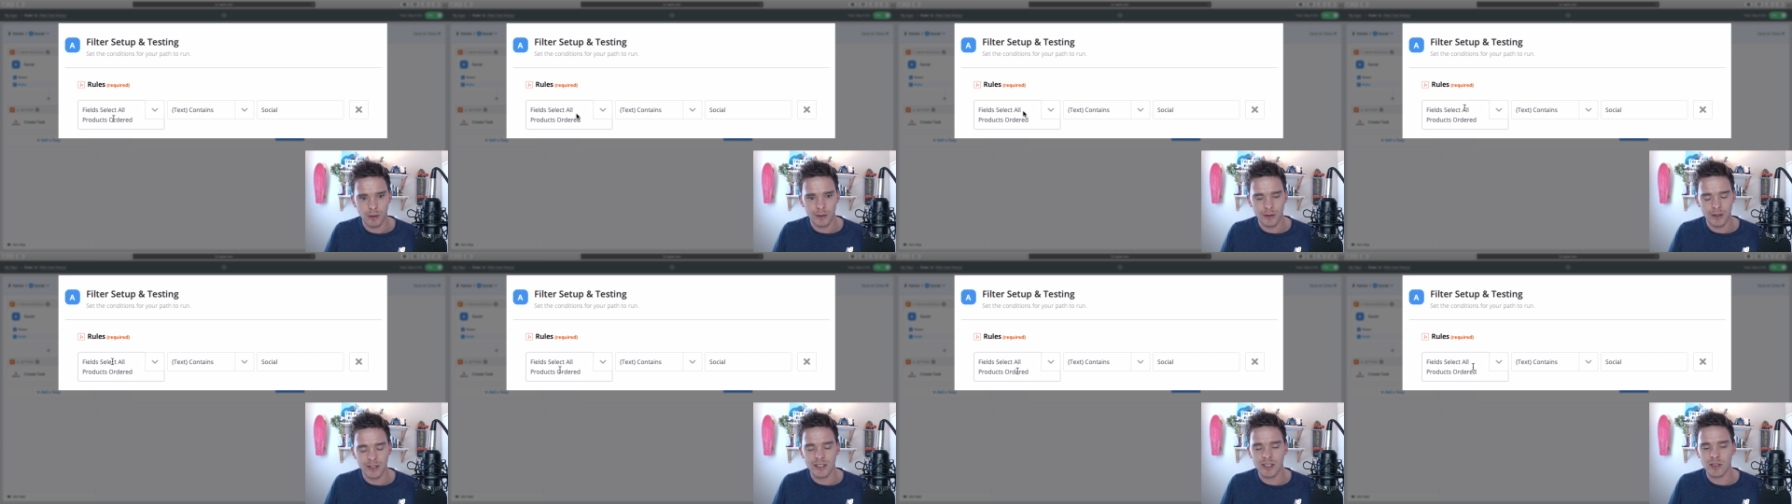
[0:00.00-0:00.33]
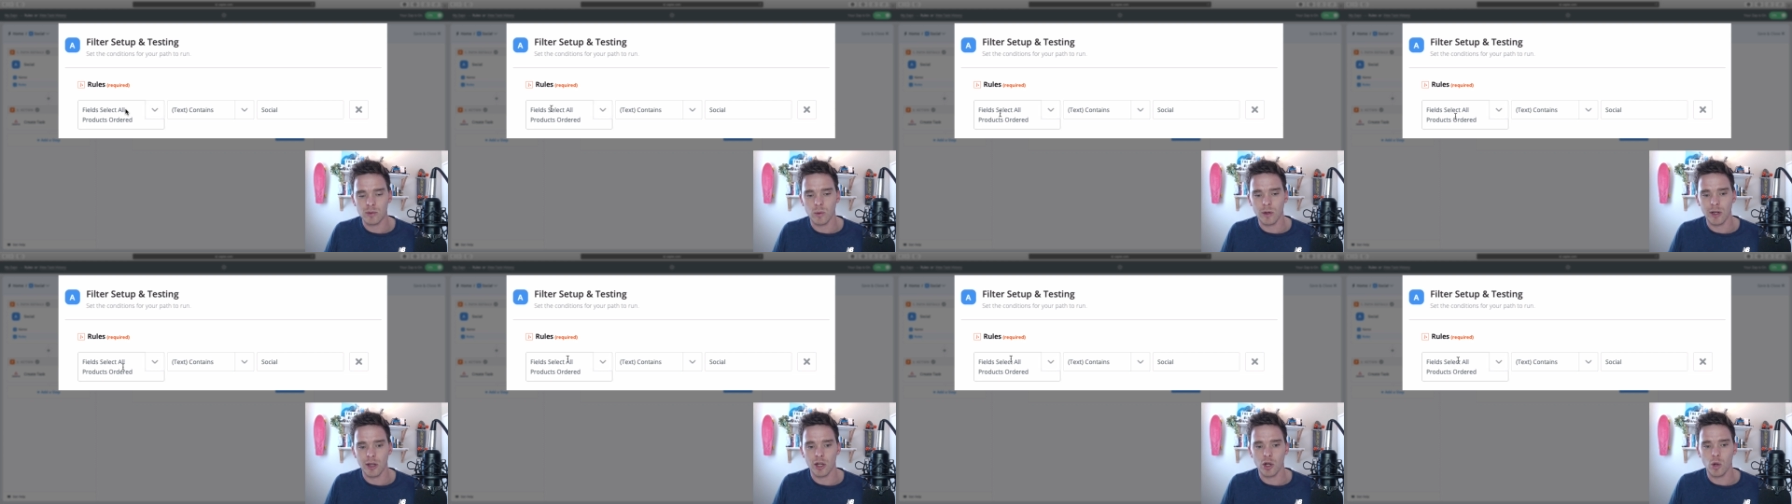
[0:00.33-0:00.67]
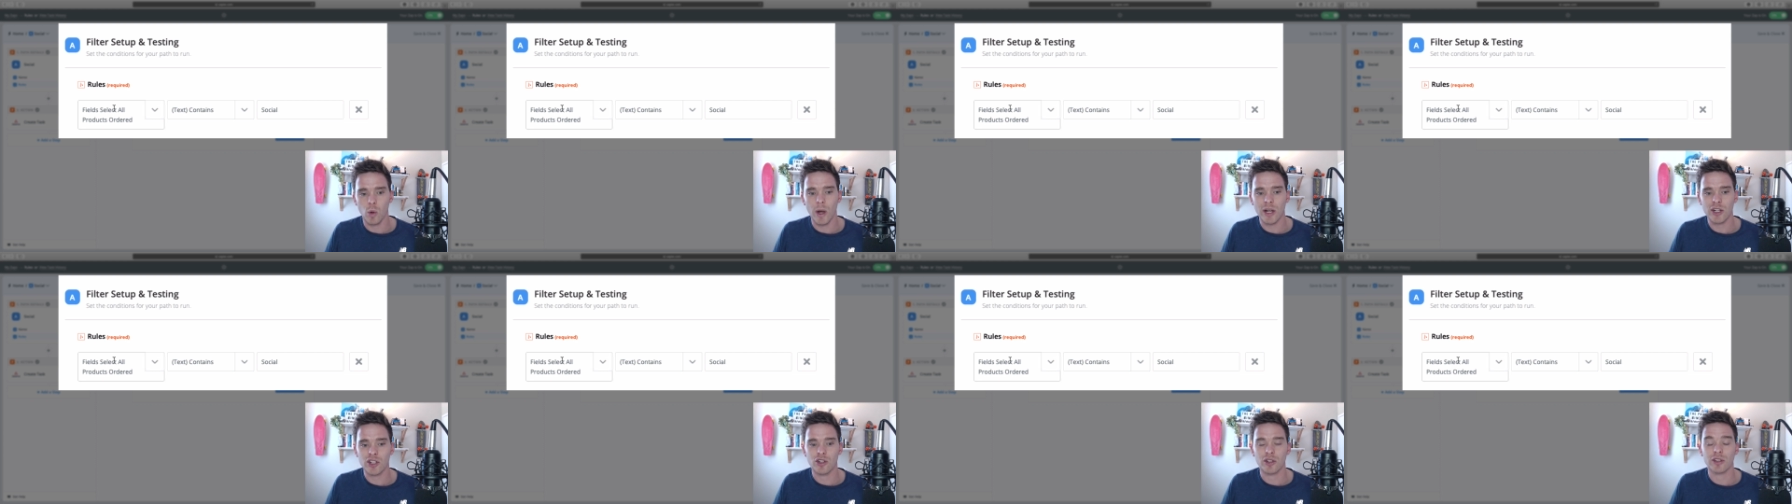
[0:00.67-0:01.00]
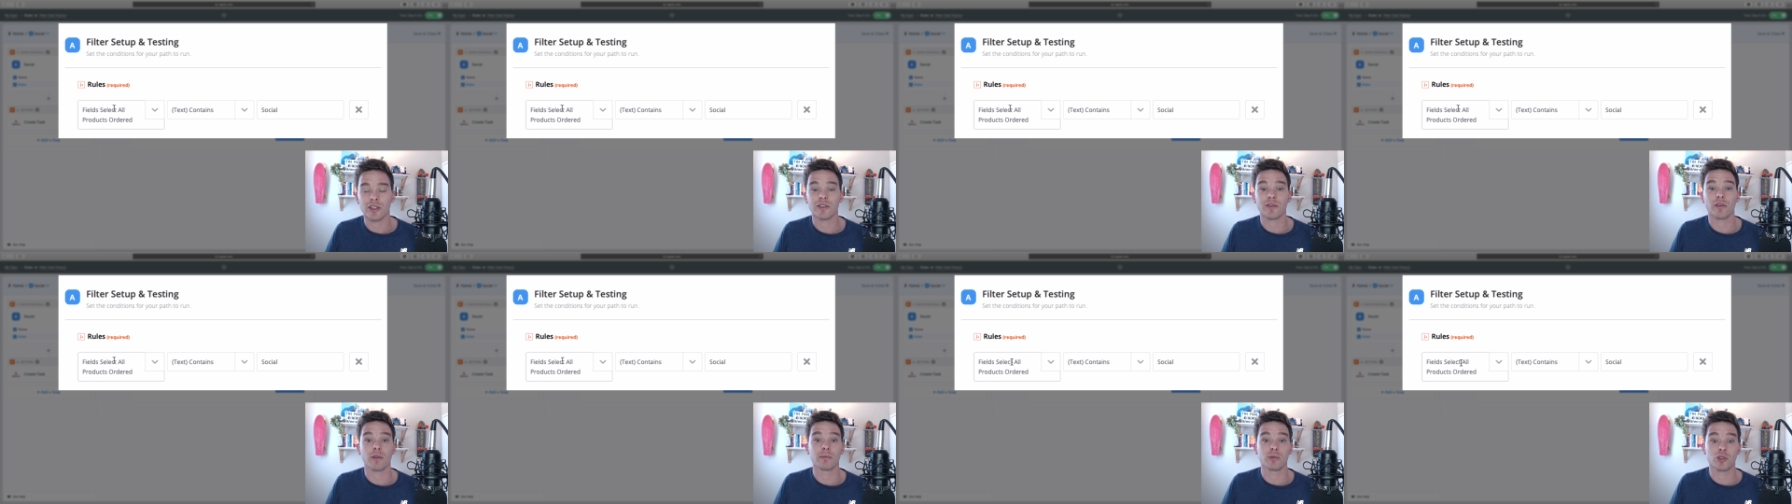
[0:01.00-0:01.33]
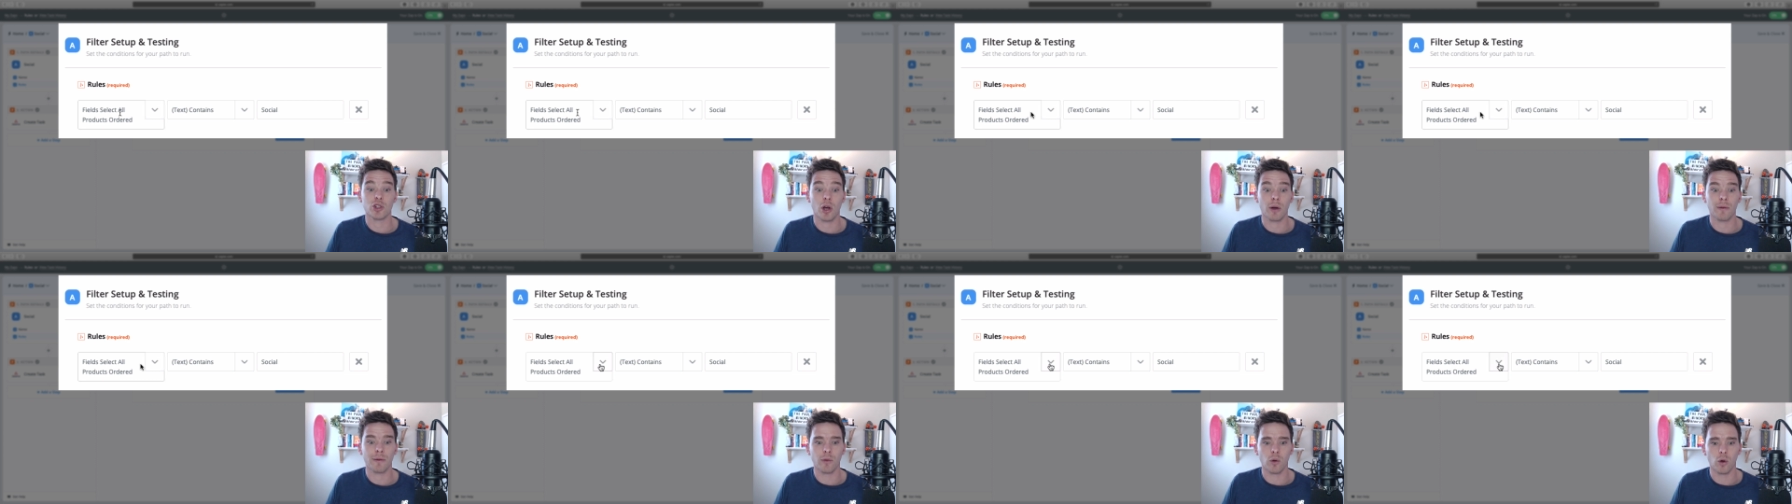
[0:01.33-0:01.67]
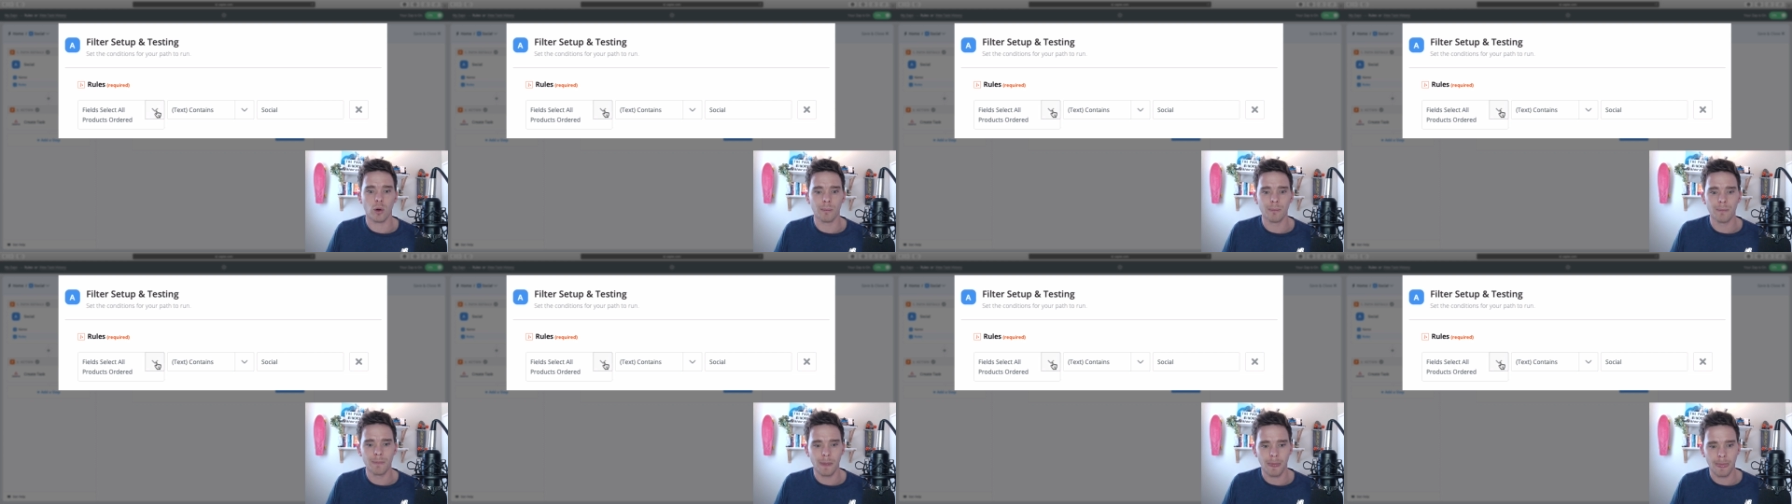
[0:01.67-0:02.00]
this is one of the questions from
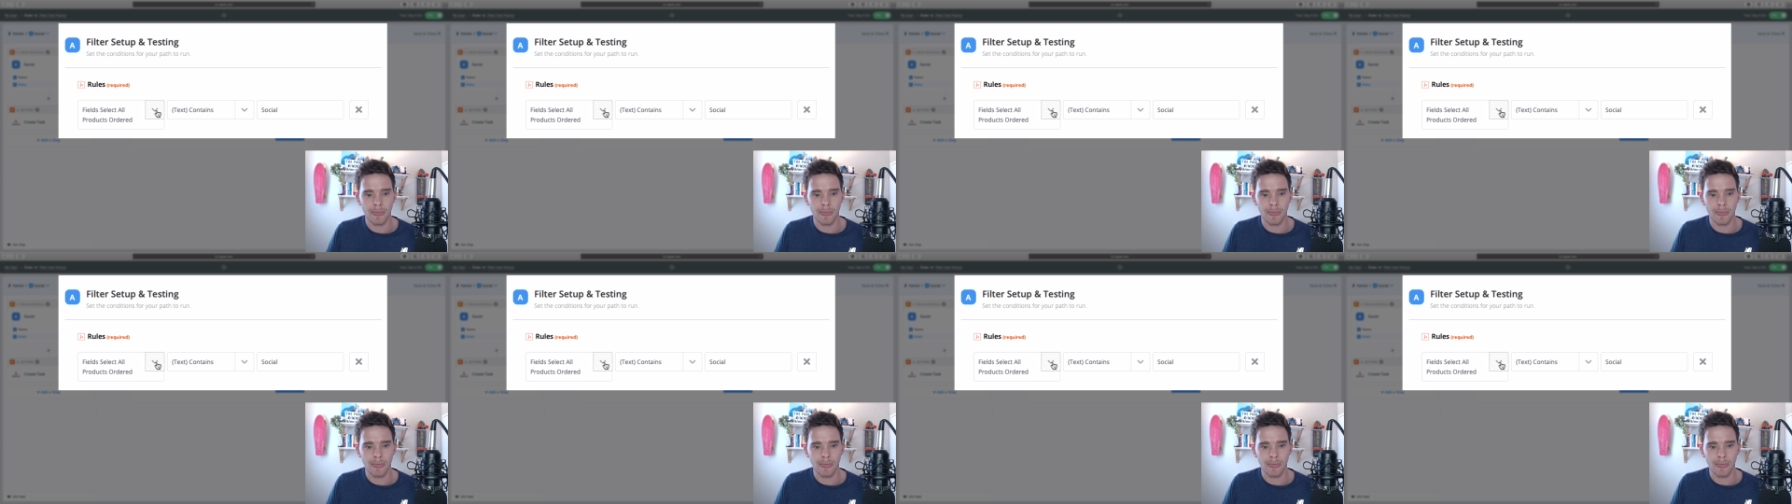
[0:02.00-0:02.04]
Jotform,